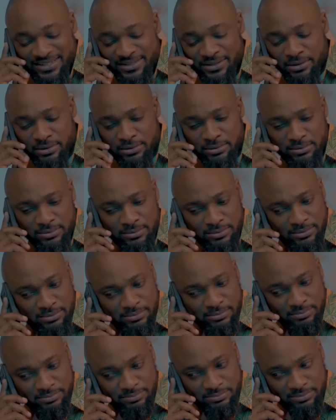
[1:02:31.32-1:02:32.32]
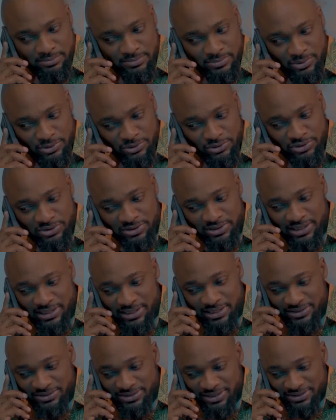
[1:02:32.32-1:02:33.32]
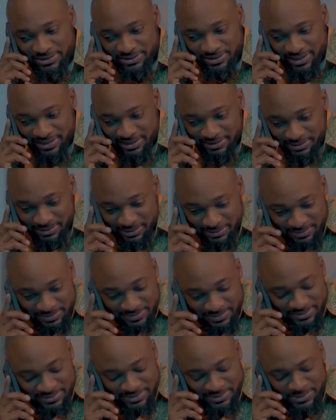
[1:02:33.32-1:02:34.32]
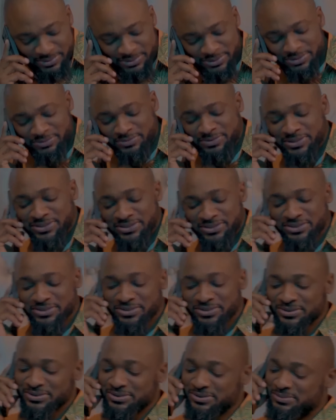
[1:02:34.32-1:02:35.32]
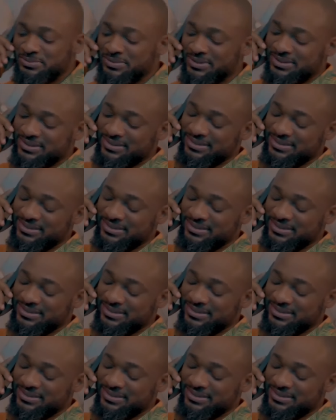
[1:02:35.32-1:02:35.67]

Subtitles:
No. Don't you dare try to hang up. You know what your voice does to me.